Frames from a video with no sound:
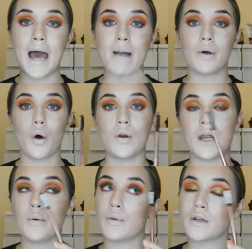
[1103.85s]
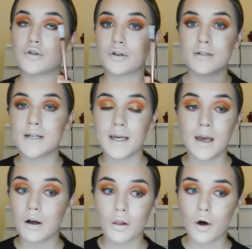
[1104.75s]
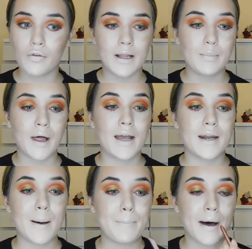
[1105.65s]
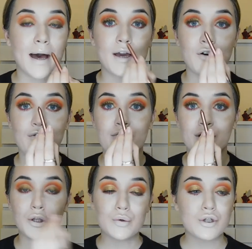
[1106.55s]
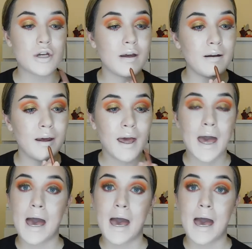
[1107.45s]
I'm going in with the trusty Glory Lip Liner by Revolution.